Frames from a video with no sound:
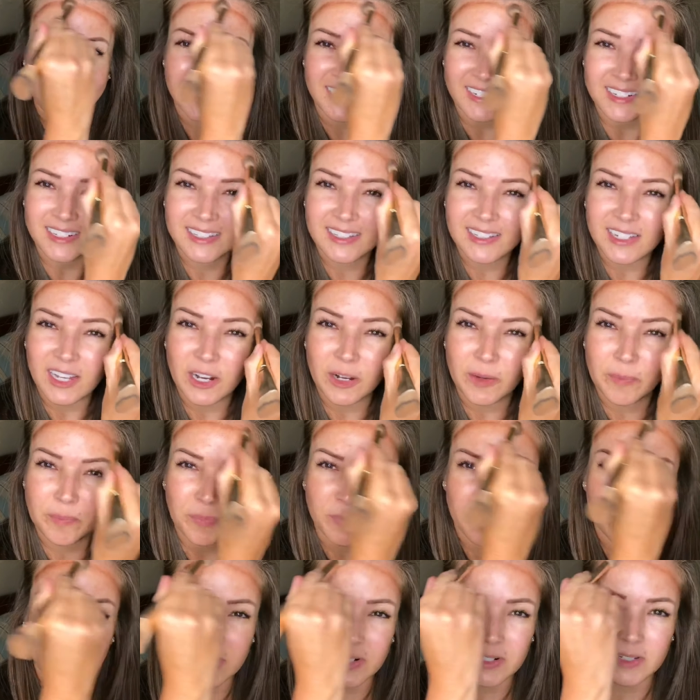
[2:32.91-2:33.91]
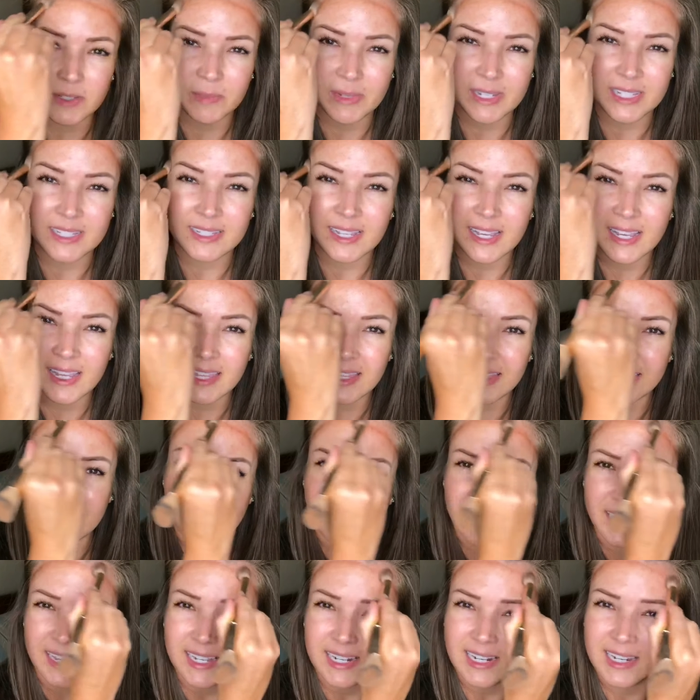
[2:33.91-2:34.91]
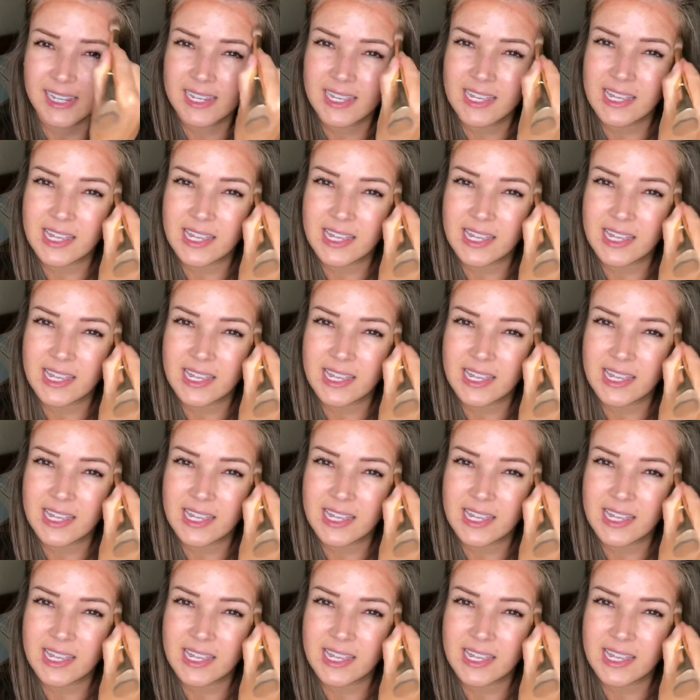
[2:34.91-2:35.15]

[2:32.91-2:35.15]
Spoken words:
So there's my second line.